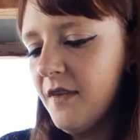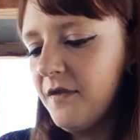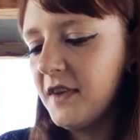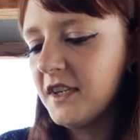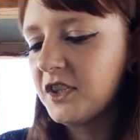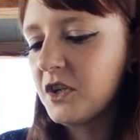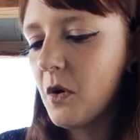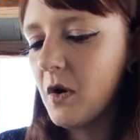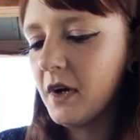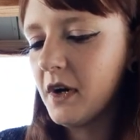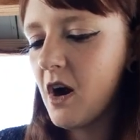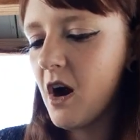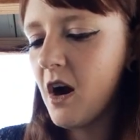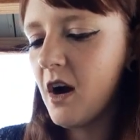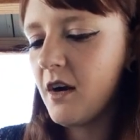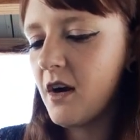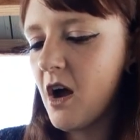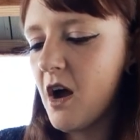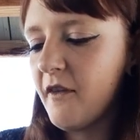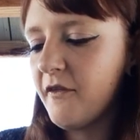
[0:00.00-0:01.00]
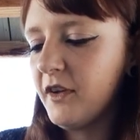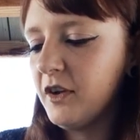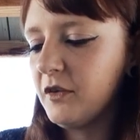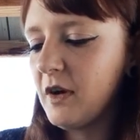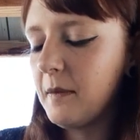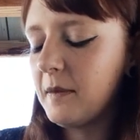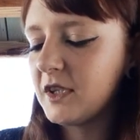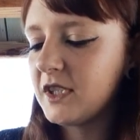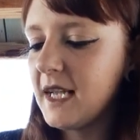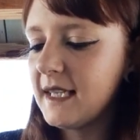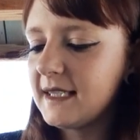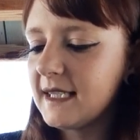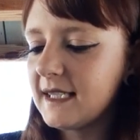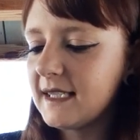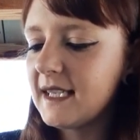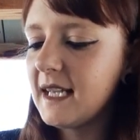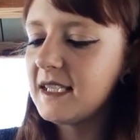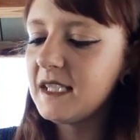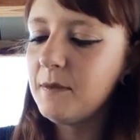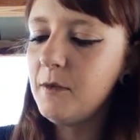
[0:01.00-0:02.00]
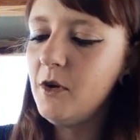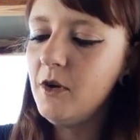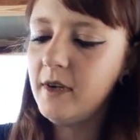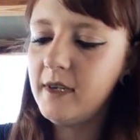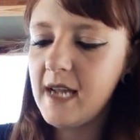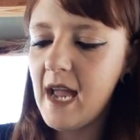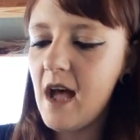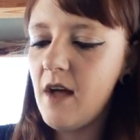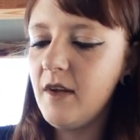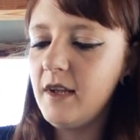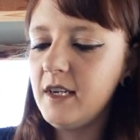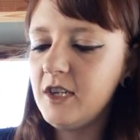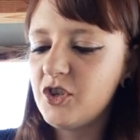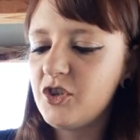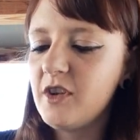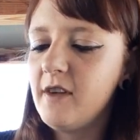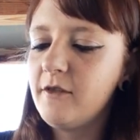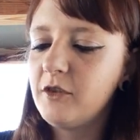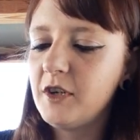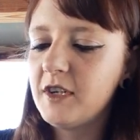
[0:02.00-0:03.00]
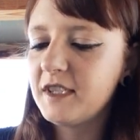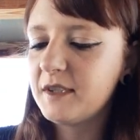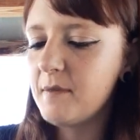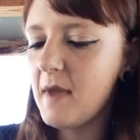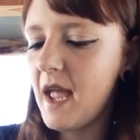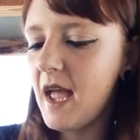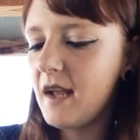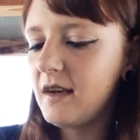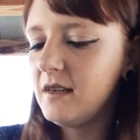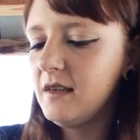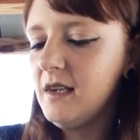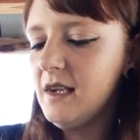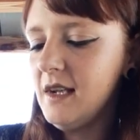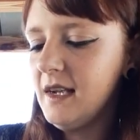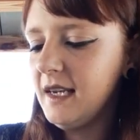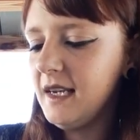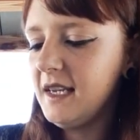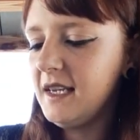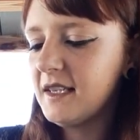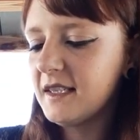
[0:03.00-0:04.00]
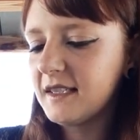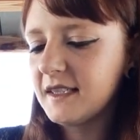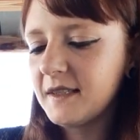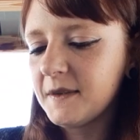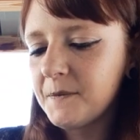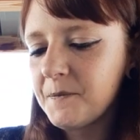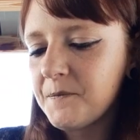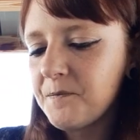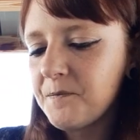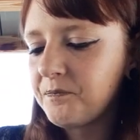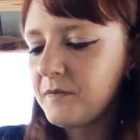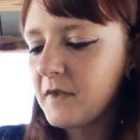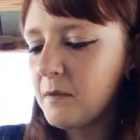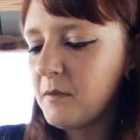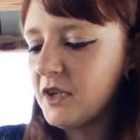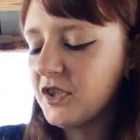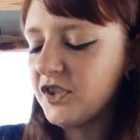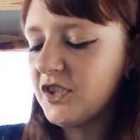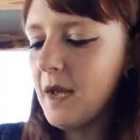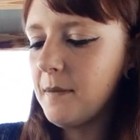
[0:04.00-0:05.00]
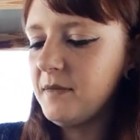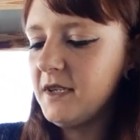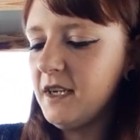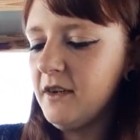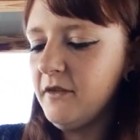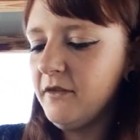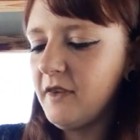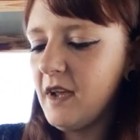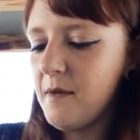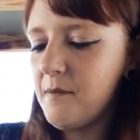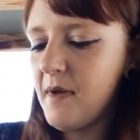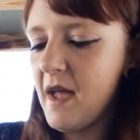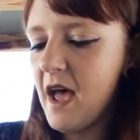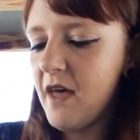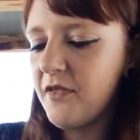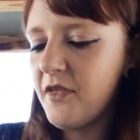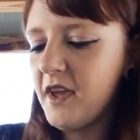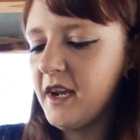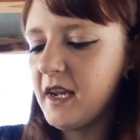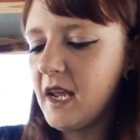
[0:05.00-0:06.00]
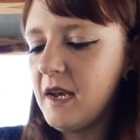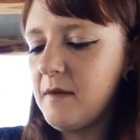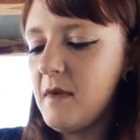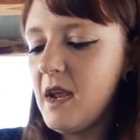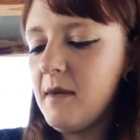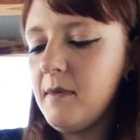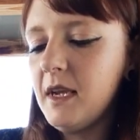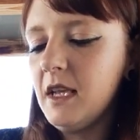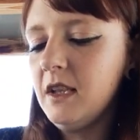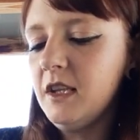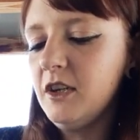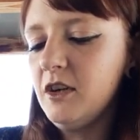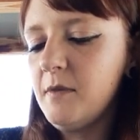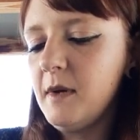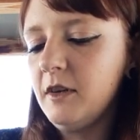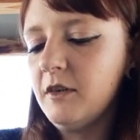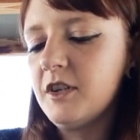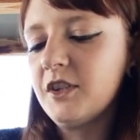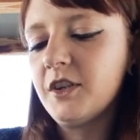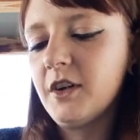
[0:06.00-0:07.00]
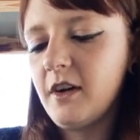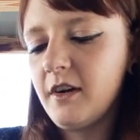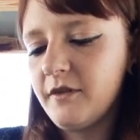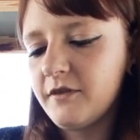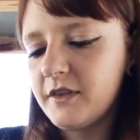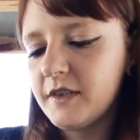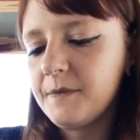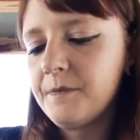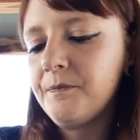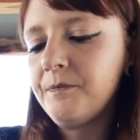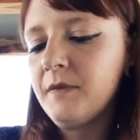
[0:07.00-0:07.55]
This court card often represents a sensible, gallant, and chivalrous man. He is perceptive, empathic, and maybe a little bit reserved.